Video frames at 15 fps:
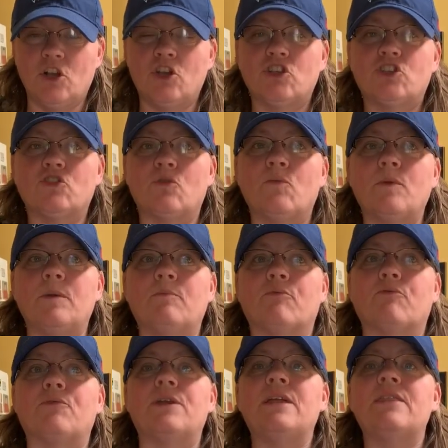So we
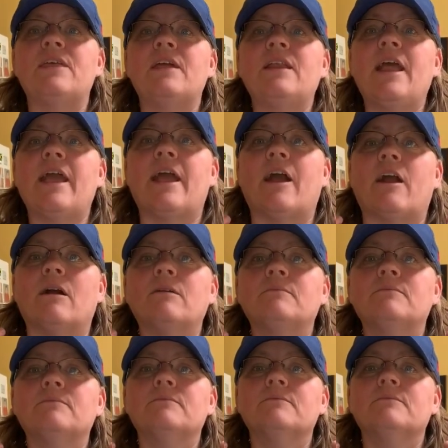breathe in air
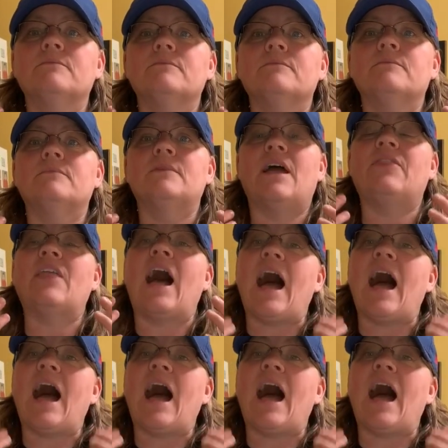and the